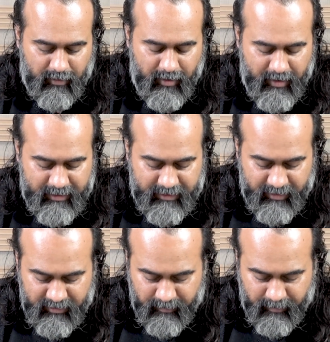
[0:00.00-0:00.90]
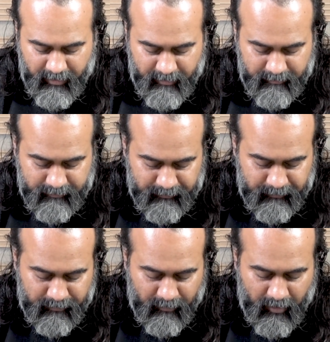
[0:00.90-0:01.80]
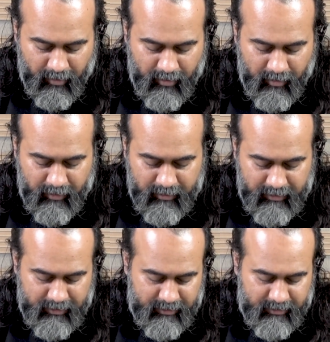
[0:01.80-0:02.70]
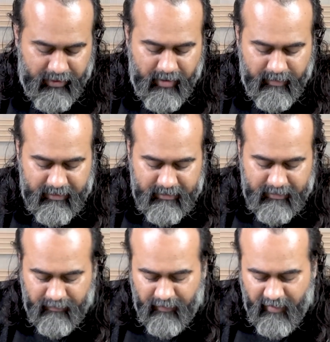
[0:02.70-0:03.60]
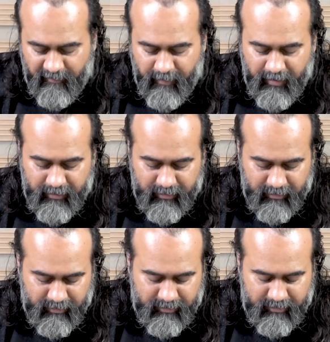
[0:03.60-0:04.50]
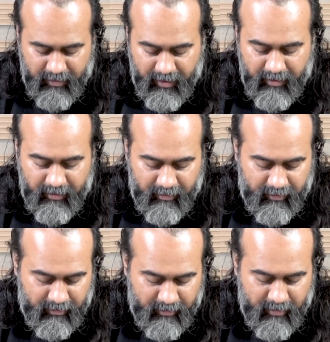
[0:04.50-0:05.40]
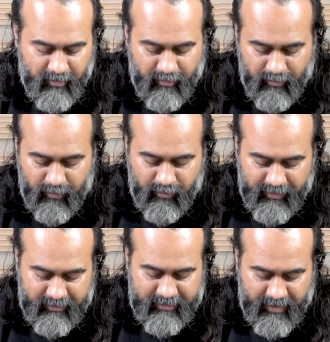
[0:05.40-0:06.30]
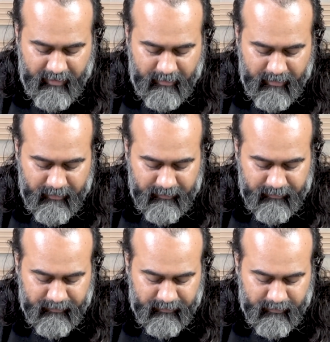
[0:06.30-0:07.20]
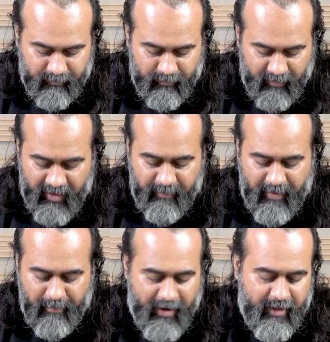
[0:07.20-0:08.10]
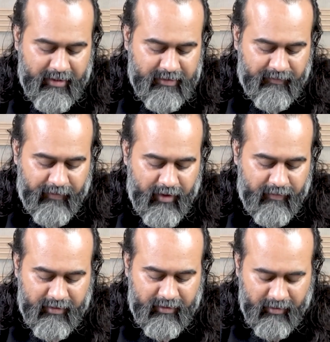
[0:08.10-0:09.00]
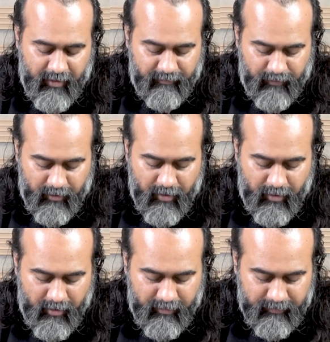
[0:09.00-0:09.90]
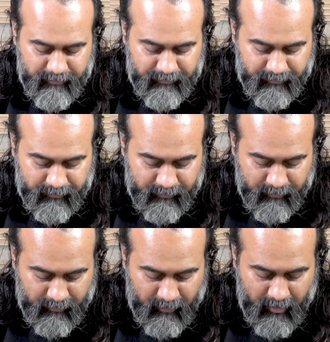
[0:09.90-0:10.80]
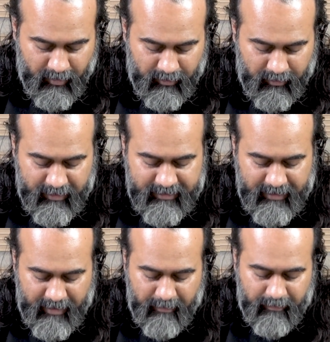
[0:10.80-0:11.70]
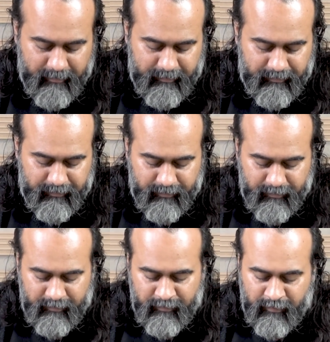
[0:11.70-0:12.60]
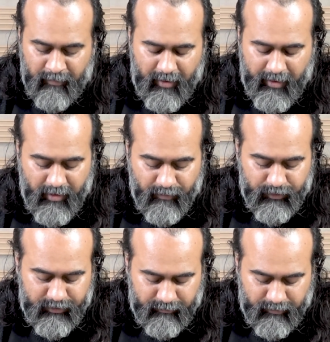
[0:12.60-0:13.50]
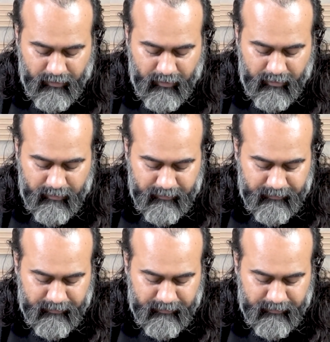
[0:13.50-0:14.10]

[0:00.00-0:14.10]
Dear Acharya ji, pranam. Since 3 months we have been studying Guru Granth Sahib, and my mind is filled with love for God, His name, and devotion for Guru.